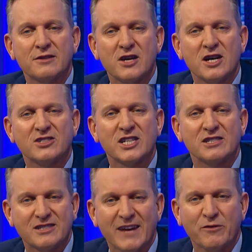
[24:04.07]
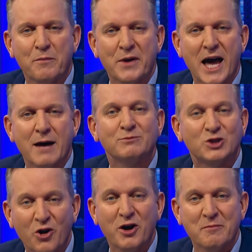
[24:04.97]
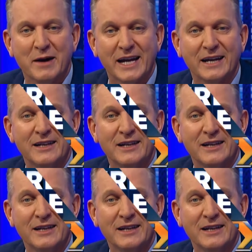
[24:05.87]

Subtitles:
Thursday at 7 p.m. Join me.